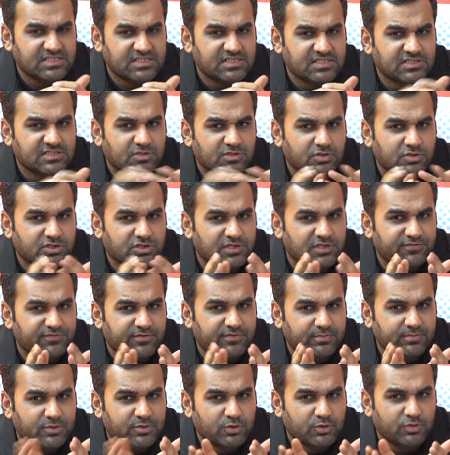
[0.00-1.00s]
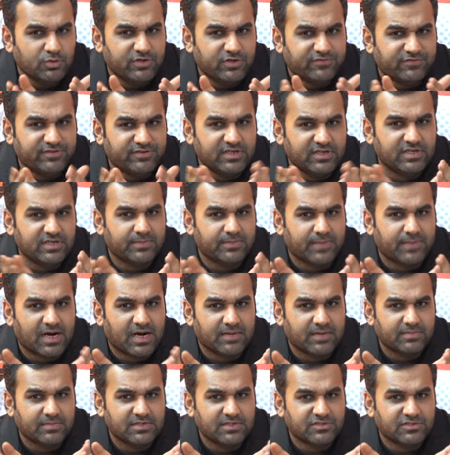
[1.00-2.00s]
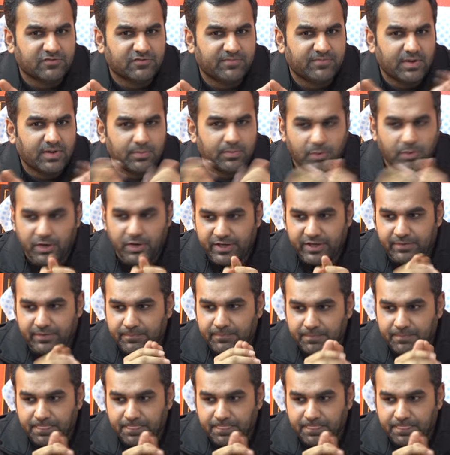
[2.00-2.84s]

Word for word: this question from two different departments of my body.